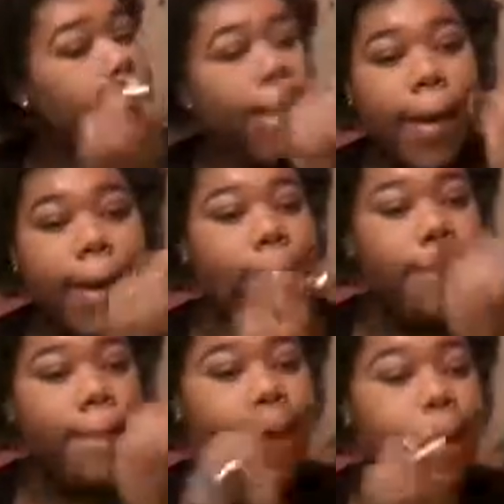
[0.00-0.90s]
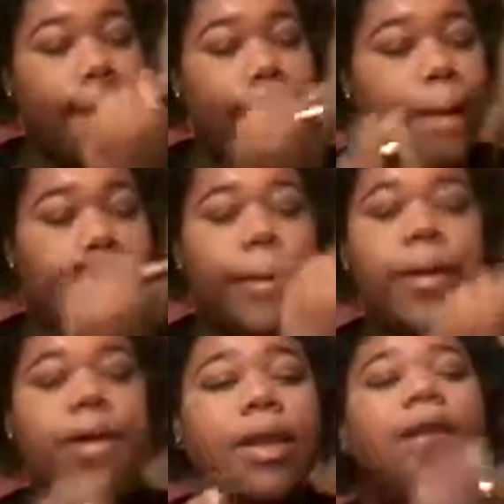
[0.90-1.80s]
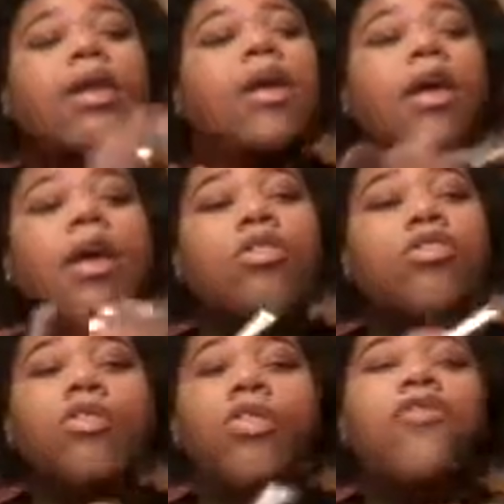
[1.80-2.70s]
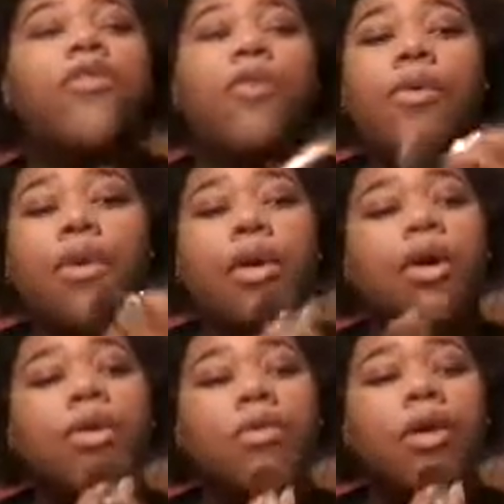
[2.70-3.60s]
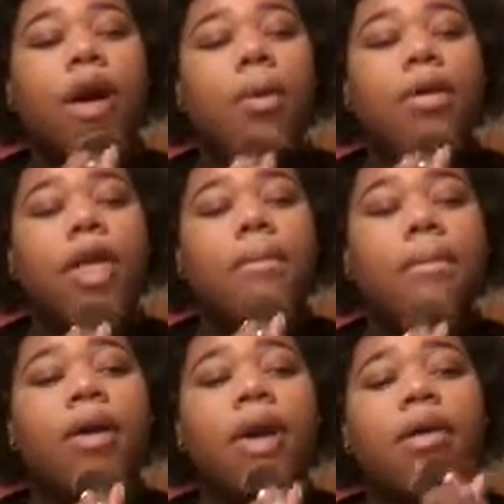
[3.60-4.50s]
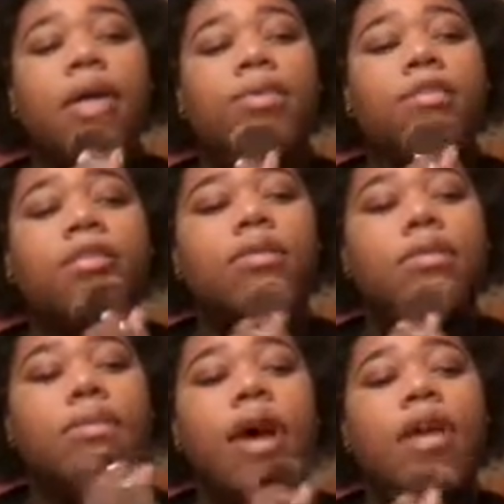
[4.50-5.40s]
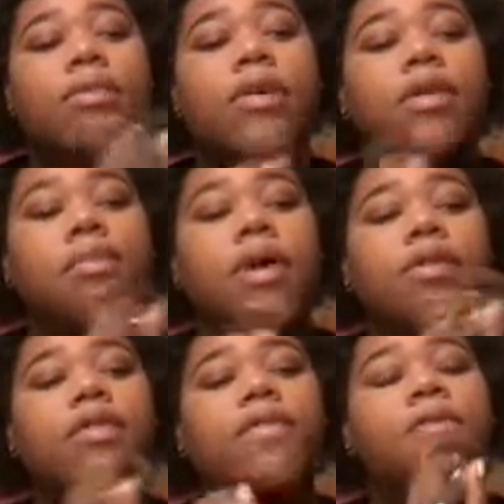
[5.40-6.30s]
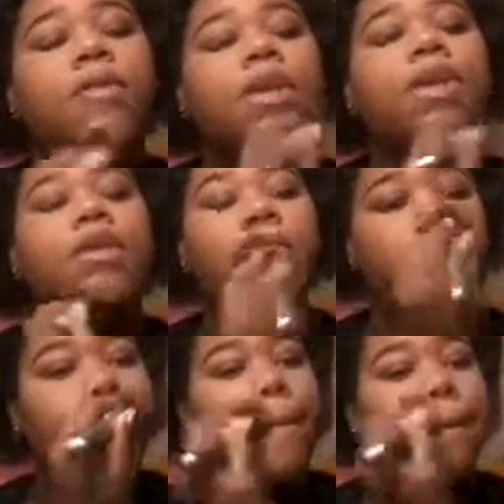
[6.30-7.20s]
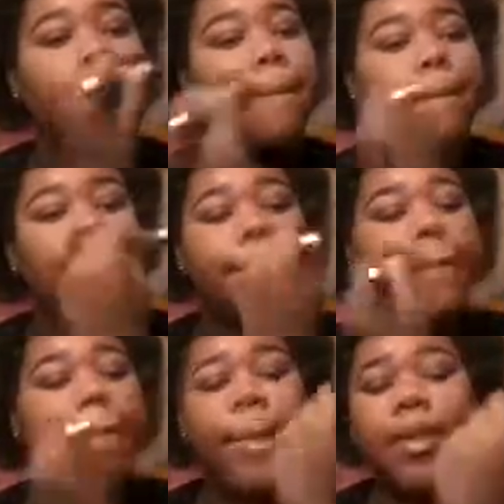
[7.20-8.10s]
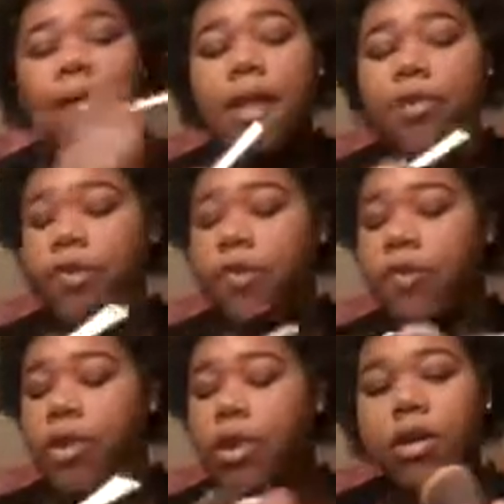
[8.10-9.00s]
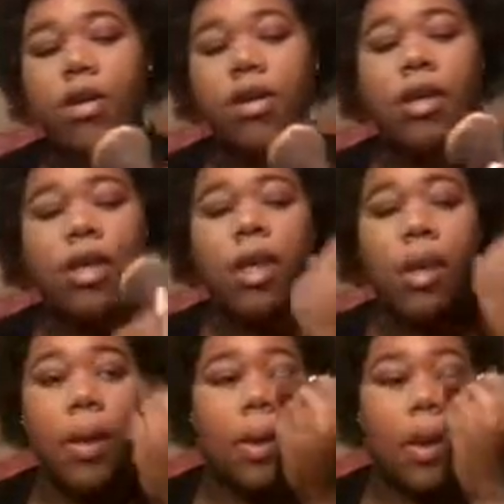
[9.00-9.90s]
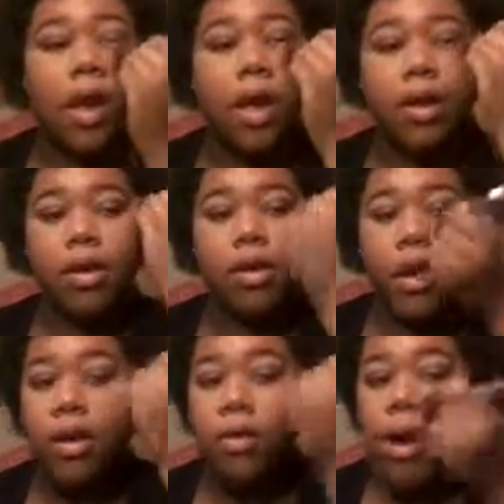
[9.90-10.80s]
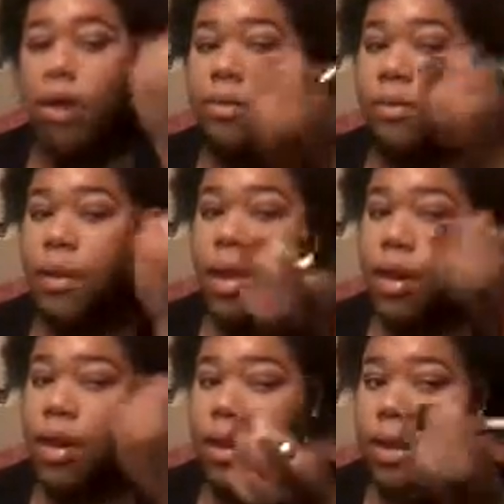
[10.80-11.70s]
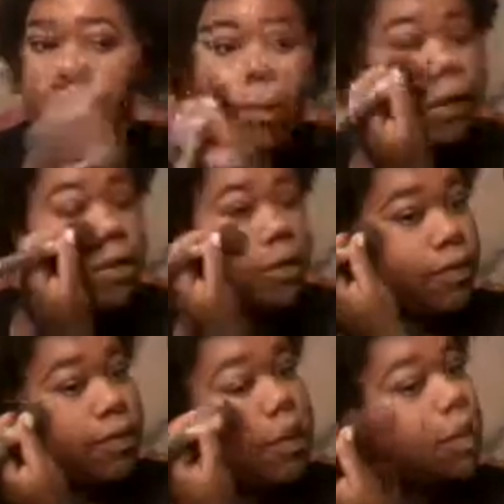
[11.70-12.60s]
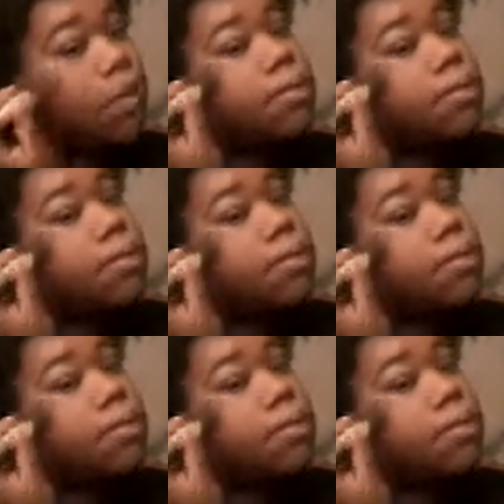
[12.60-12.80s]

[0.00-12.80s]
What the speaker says: by like a makeup company like Sephora. I want to get my sponsored by Sephora because I love Sephora. I get there anywhere I spend my money, it'll be Sephora.